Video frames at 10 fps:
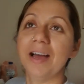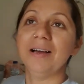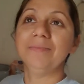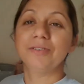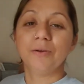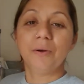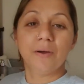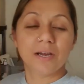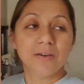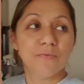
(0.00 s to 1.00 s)
So I
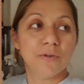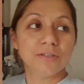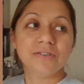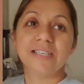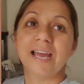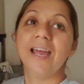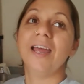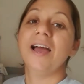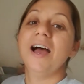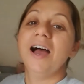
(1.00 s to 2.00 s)
kind of wanted to say
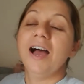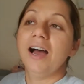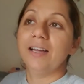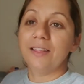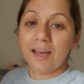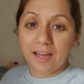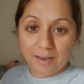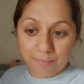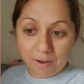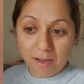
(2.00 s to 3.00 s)

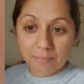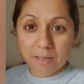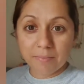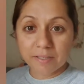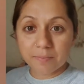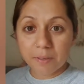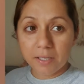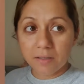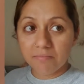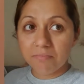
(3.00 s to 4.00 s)
that my baby's been